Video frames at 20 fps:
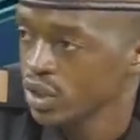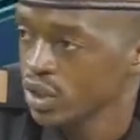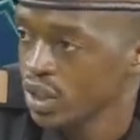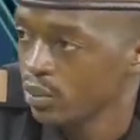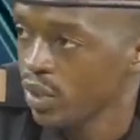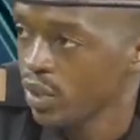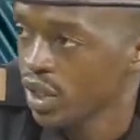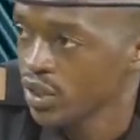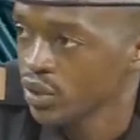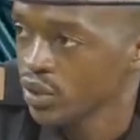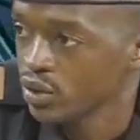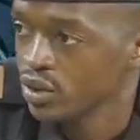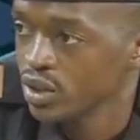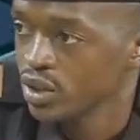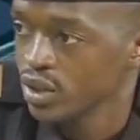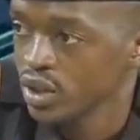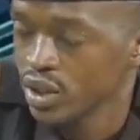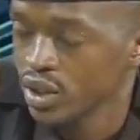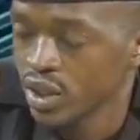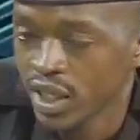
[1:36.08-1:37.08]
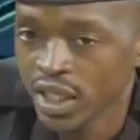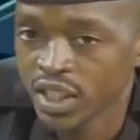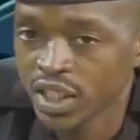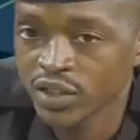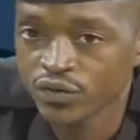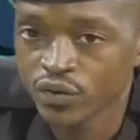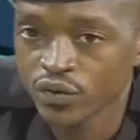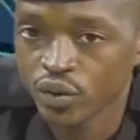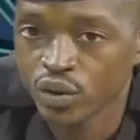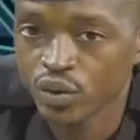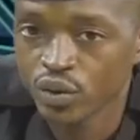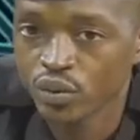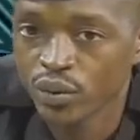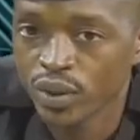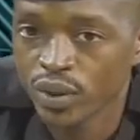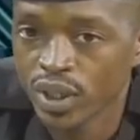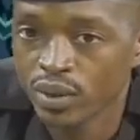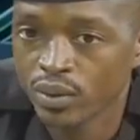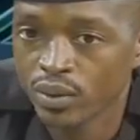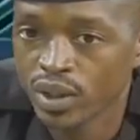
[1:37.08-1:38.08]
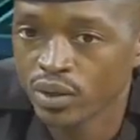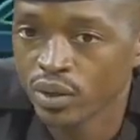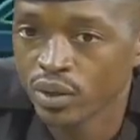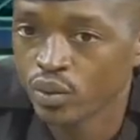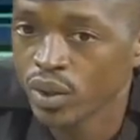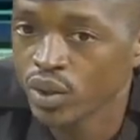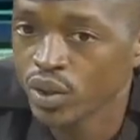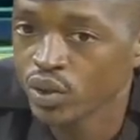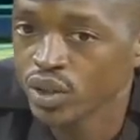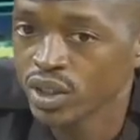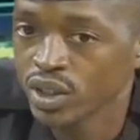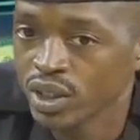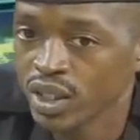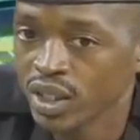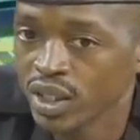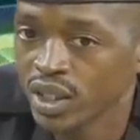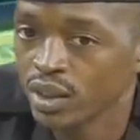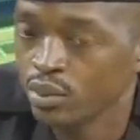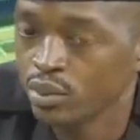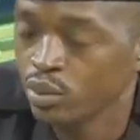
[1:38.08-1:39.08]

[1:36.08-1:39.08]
Departure. Henceforth, we don't want to see any